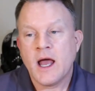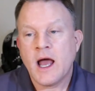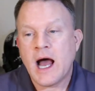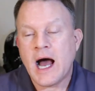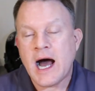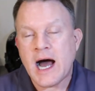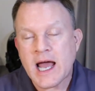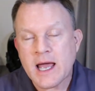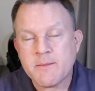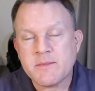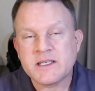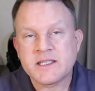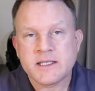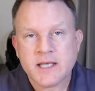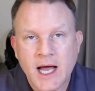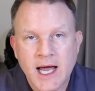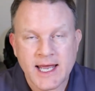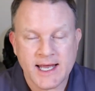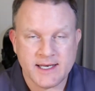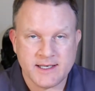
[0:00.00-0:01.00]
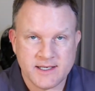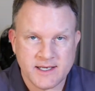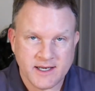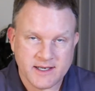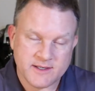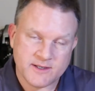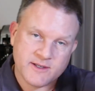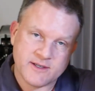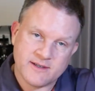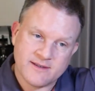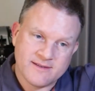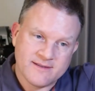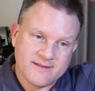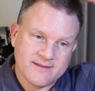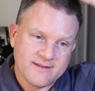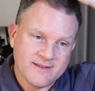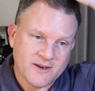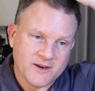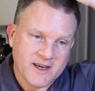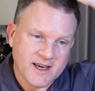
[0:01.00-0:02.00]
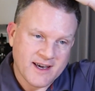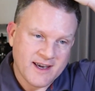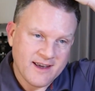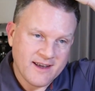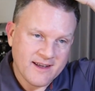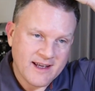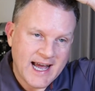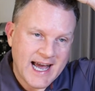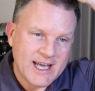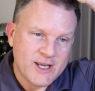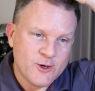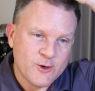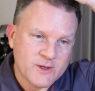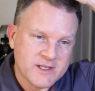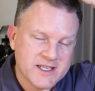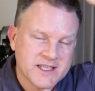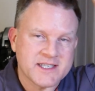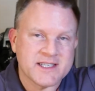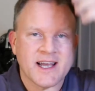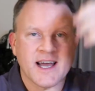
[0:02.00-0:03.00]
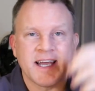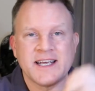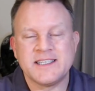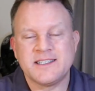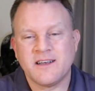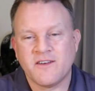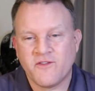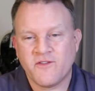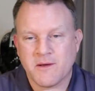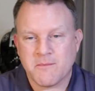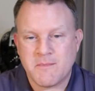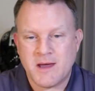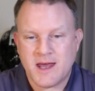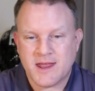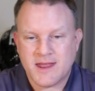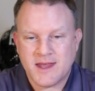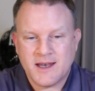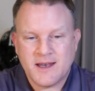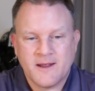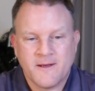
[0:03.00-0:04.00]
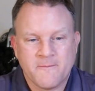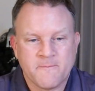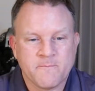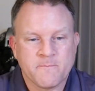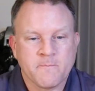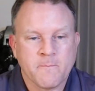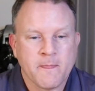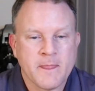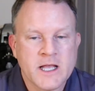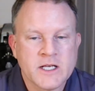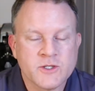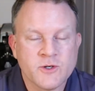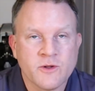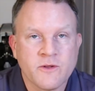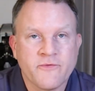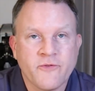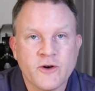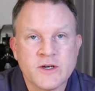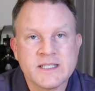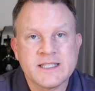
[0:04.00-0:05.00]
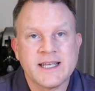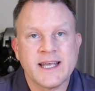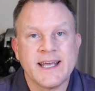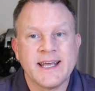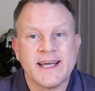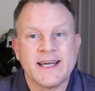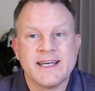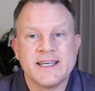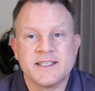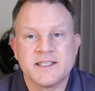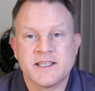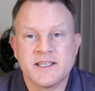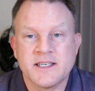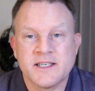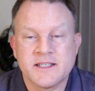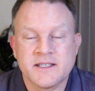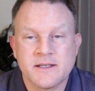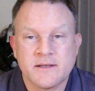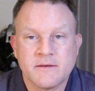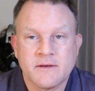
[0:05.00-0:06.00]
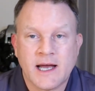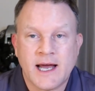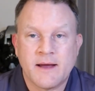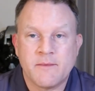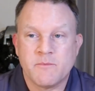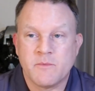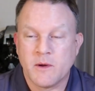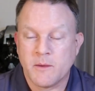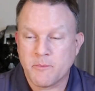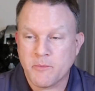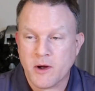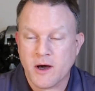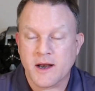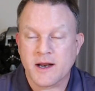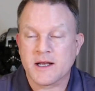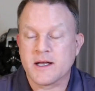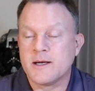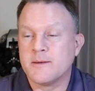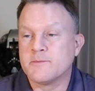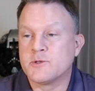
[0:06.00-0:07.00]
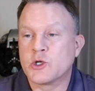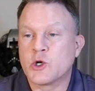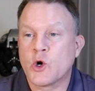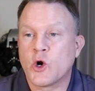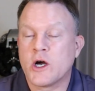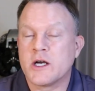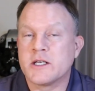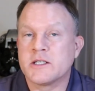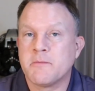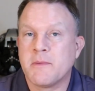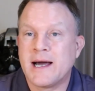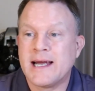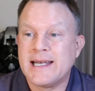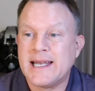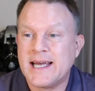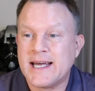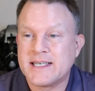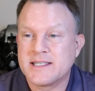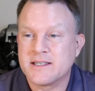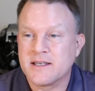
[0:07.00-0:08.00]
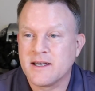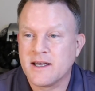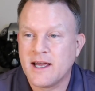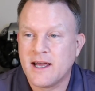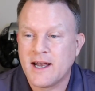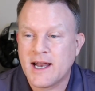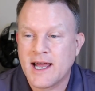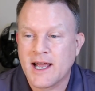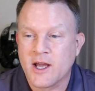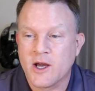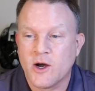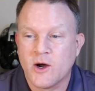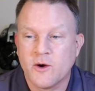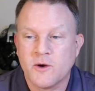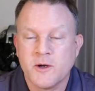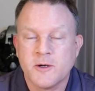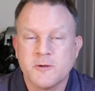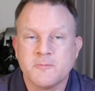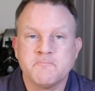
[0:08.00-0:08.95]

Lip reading: I'm a scientist, okay? I use the scientific method. So the first thing is a product comes across my desk and I go,